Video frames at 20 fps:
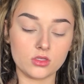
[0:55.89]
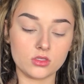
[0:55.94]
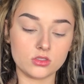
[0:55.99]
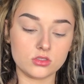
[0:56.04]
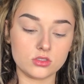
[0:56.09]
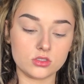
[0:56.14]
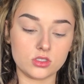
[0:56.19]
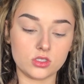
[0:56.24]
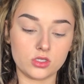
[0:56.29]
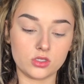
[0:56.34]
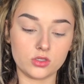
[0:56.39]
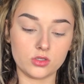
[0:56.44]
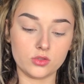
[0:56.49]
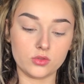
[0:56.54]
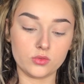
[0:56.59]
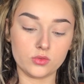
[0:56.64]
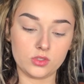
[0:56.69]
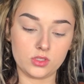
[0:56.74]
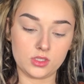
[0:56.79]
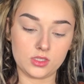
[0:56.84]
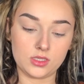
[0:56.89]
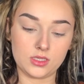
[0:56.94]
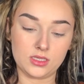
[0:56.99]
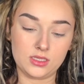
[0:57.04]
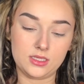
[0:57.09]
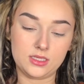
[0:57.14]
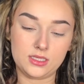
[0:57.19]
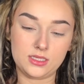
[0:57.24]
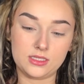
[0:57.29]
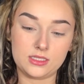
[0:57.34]
So
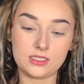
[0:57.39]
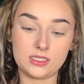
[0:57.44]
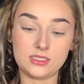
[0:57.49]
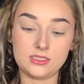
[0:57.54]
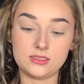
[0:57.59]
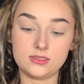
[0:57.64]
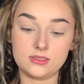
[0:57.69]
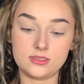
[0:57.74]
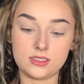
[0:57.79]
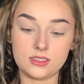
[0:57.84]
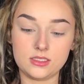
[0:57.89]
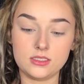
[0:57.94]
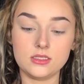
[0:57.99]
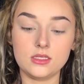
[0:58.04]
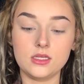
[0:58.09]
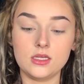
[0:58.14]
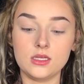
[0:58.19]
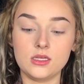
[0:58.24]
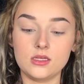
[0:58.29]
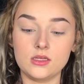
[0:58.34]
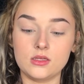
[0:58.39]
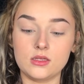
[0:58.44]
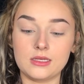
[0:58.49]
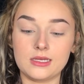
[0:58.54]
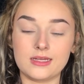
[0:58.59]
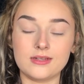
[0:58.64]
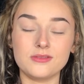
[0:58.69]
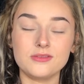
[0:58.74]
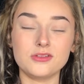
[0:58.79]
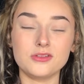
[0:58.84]
then I set it,
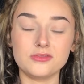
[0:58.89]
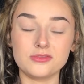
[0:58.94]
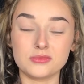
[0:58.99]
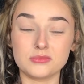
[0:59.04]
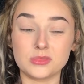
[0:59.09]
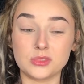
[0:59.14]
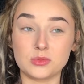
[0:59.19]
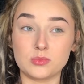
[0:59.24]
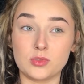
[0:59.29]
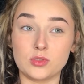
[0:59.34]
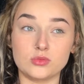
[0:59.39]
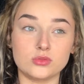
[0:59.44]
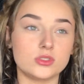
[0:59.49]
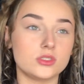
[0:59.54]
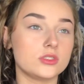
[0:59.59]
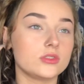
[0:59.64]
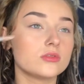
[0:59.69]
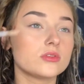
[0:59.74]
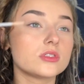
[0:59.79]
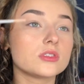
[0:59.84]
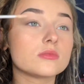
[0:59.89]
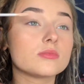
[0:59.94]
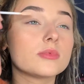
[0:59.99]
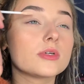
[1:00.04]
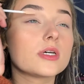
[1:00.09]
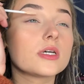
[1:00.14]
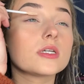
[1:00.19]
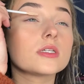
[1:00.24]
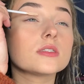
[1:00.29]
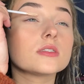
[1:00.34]
I don't know if I'm supposed to do this,
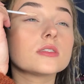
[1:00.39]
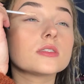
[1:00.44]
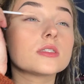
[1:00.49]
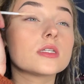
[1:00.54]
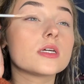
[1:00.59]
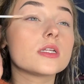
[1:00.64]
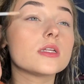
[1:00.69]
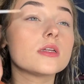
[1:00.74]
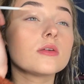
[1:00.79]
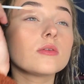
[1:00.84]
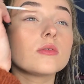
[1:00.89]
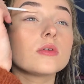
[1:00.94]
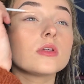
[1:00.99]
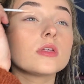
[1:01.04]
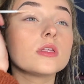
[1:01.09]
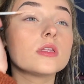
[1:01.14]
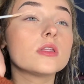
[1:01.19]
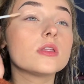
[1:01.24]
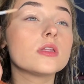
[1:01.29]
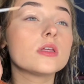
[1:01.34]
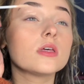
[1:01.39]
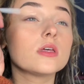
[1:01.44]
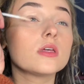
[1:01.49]
but I set it with